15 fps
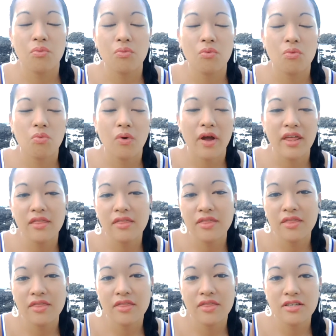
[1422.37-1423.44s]
when
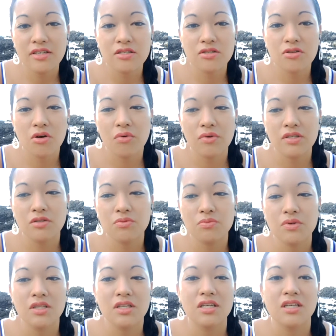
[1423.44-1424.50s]
this soul is
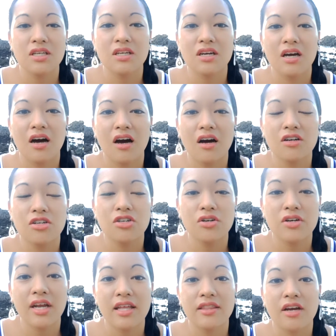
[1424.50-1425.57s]
really
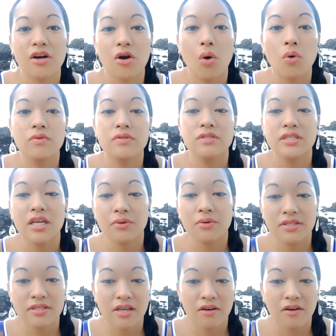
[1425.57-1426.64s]
good at their own
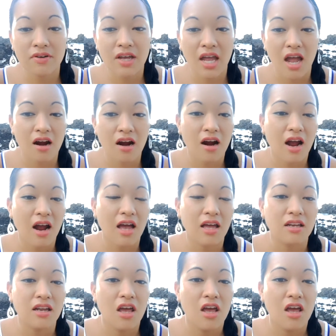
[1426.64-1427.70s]
sacred self-care
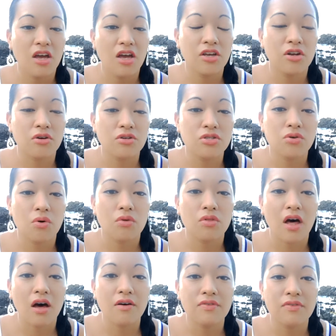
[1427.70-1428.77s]
and show
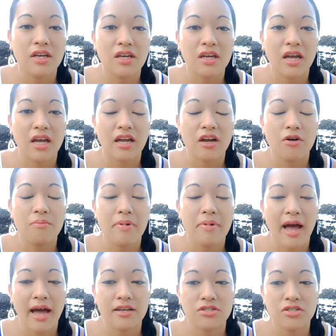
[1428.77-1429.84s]
loving and
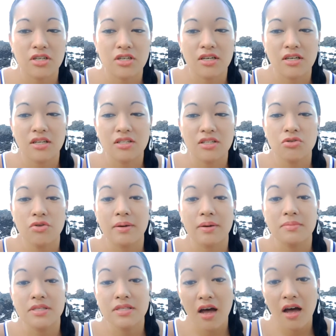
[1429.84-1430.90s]
compassion to
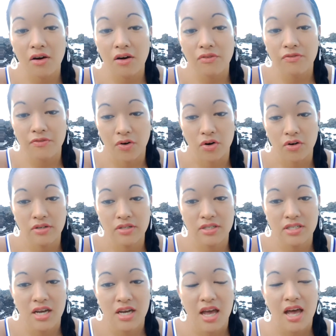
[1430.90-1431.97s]
themselves
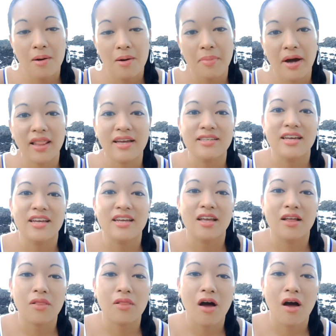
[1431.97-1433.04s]
first, by
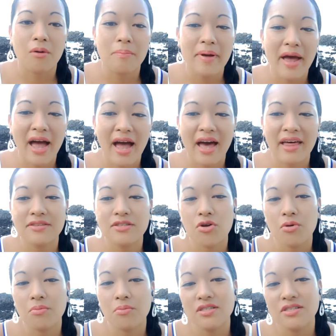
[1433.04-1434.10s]
taking long baths
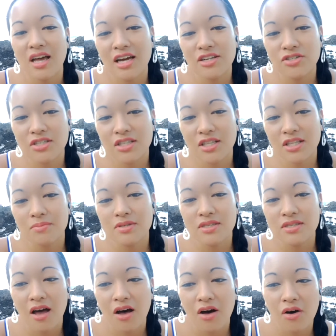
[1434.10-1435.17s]
or massaging
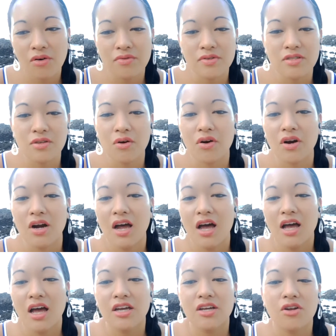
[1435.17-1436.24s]
themselves, or
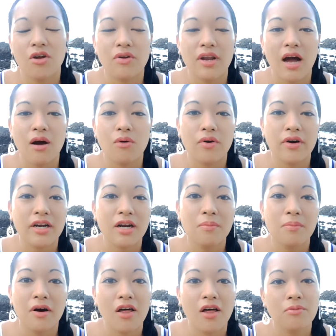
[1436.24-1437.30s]
not worrying
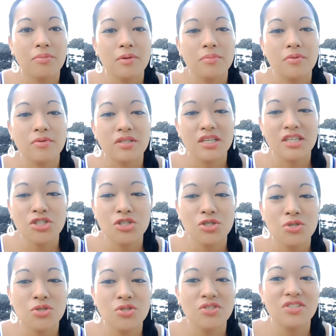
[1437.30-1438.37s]
about other people's
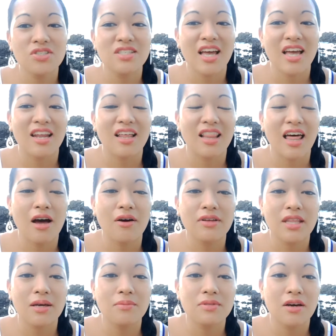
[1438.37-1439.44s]
issues, and allowing
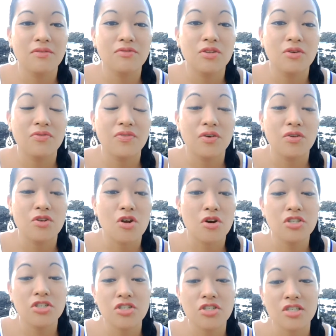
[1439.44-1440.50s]
themselves to feel
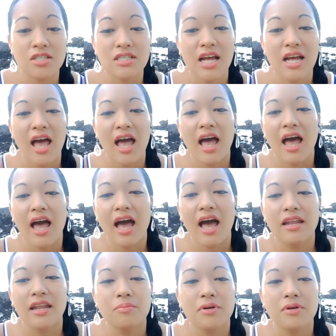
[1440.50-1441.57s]
nurtured
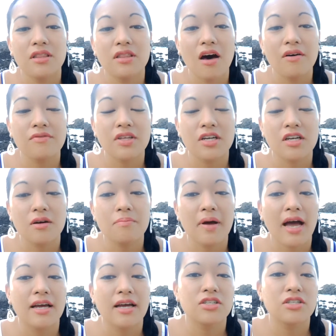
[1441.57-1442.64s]
and be loved and
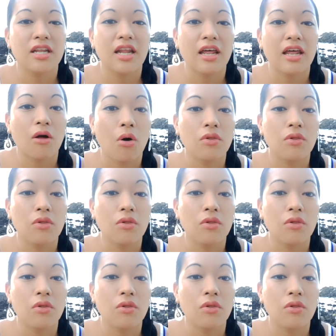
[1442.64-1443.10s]
compassionate at all